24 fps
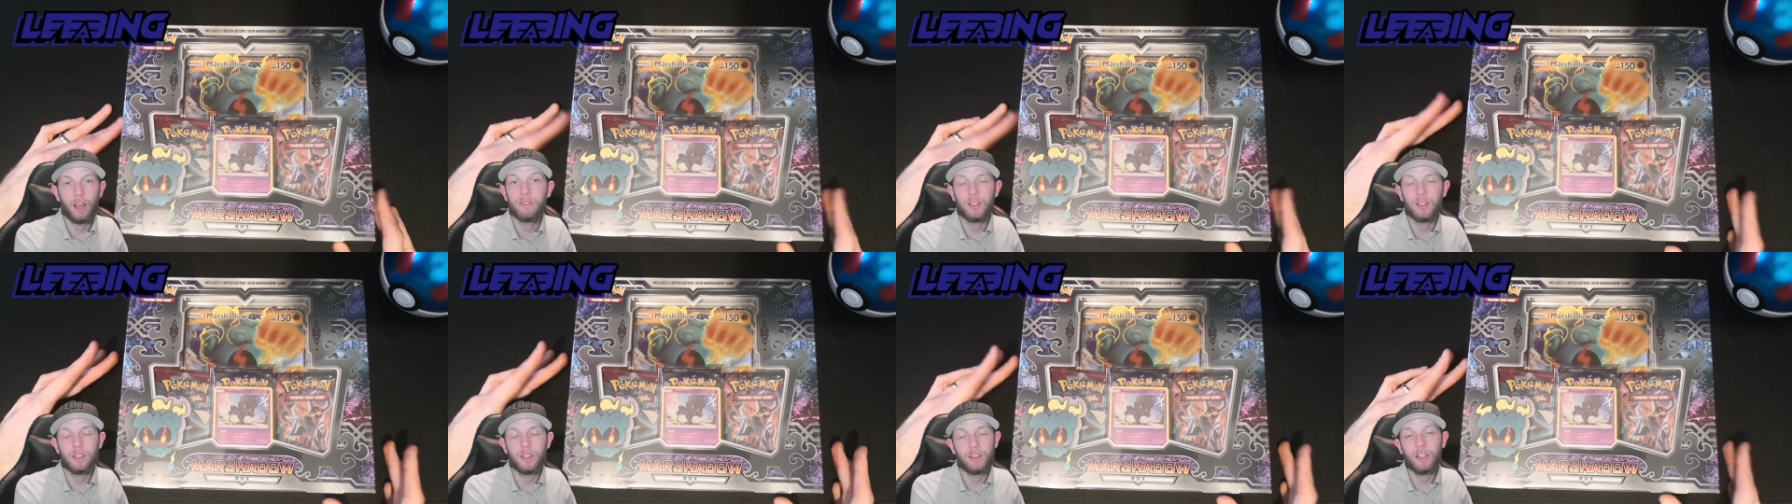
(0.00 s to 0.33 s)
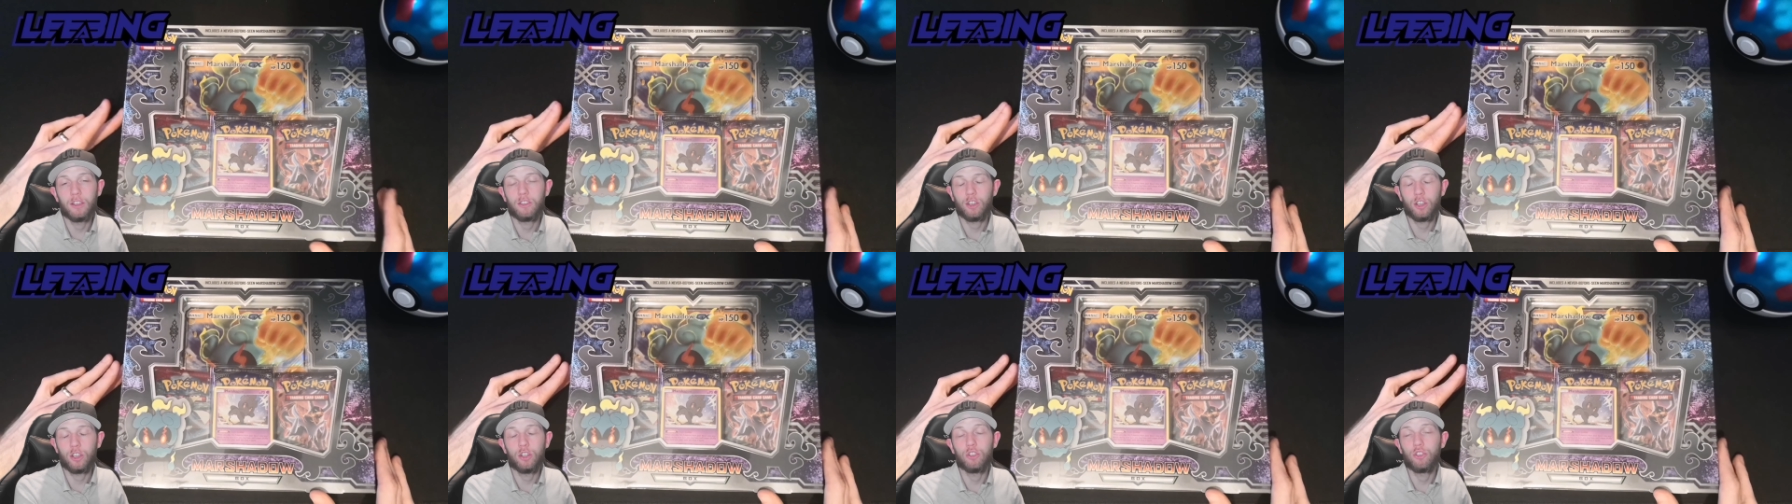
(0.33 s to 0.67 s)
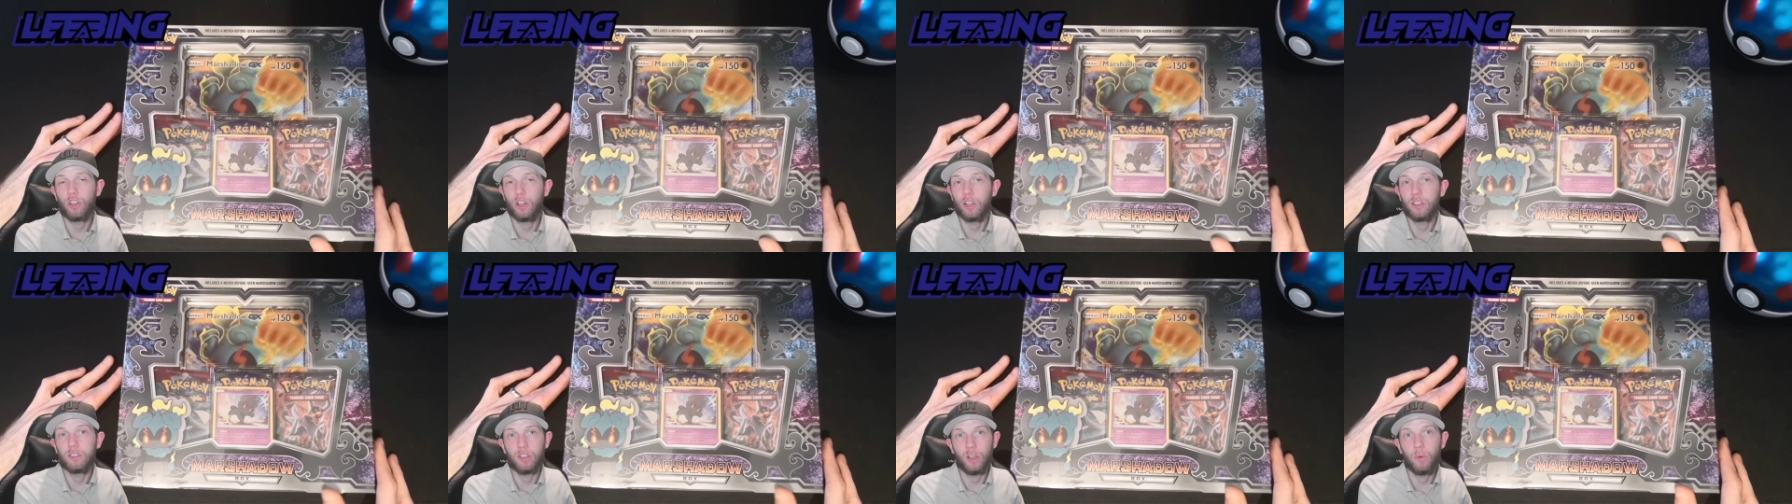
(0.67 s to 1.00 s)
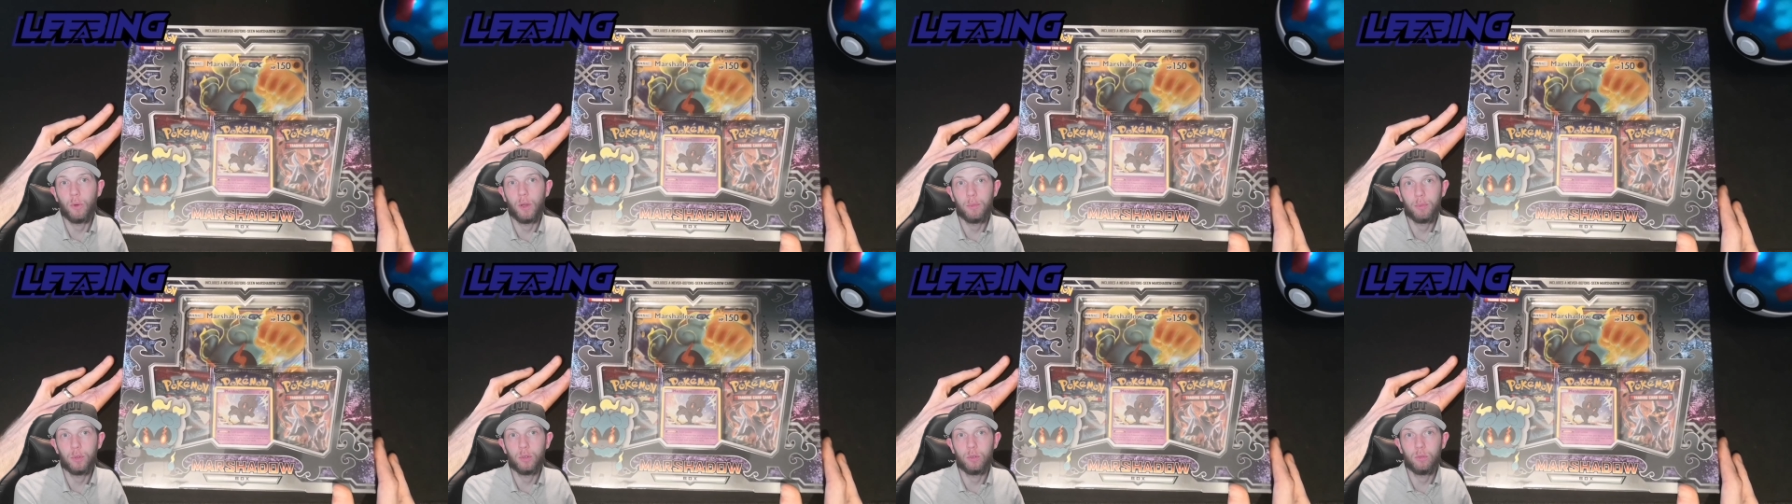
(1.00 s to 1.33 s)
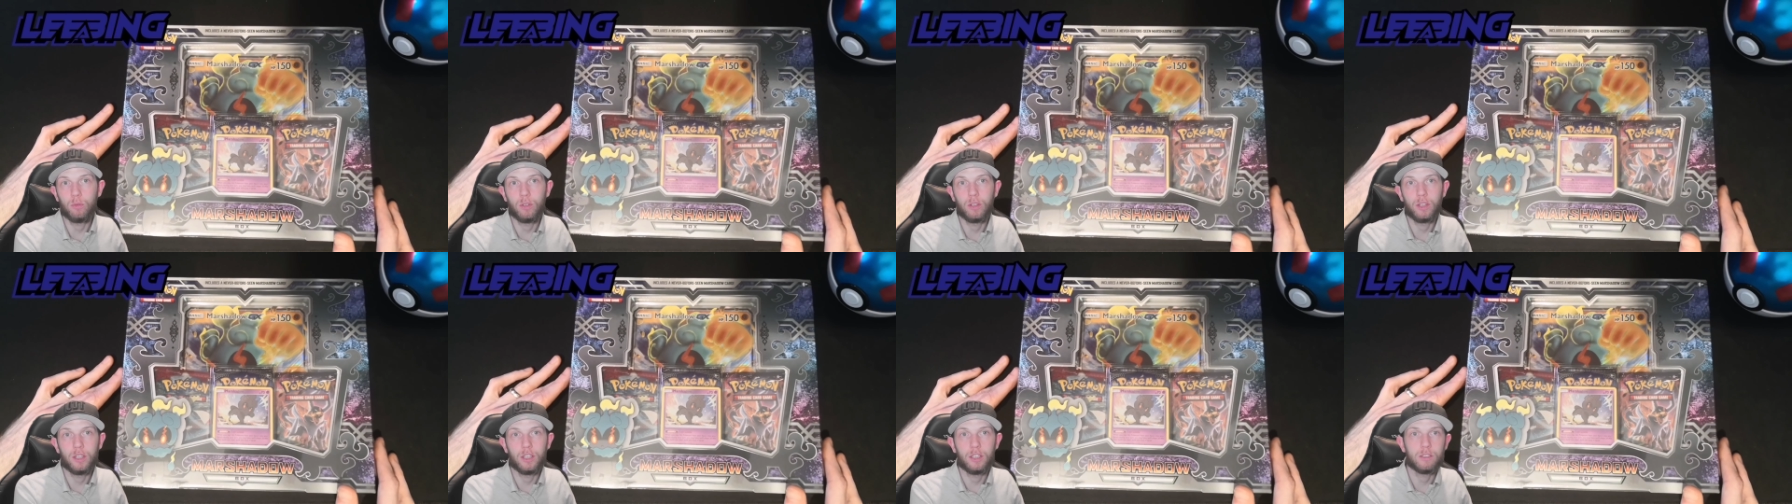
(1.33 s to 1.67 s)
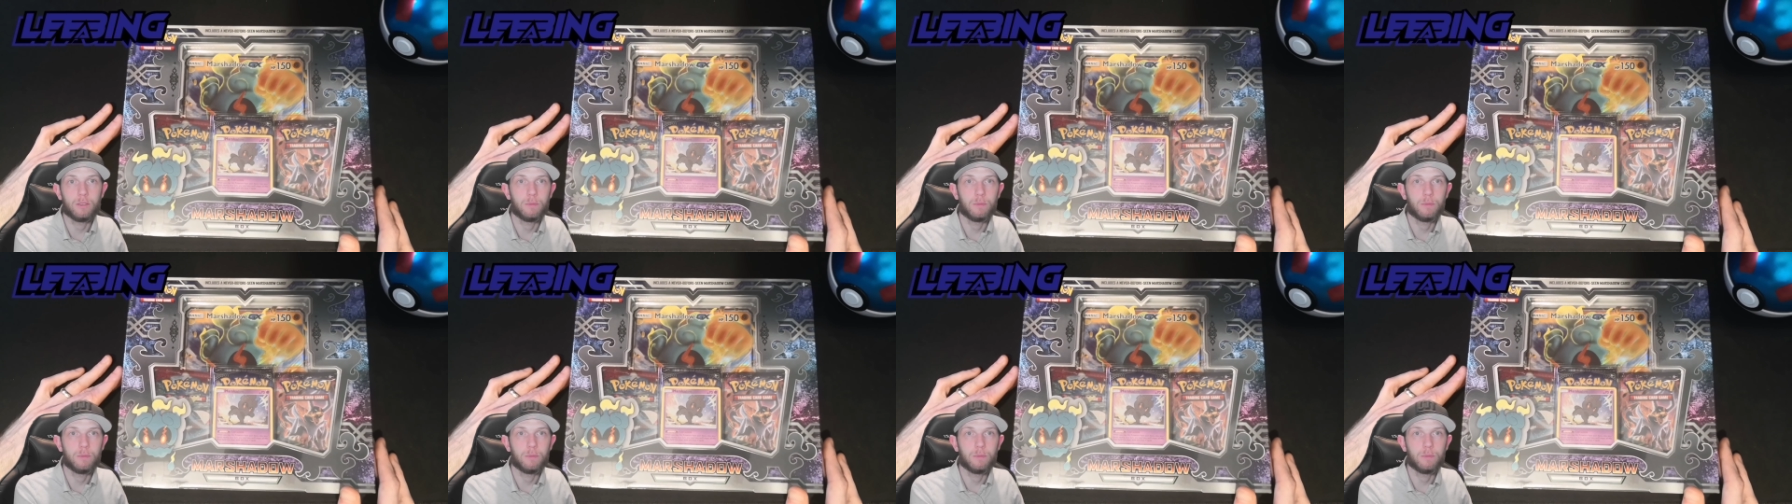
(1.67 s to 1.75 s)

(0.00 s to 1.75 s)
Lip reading: There's a good chance I'll open all of this,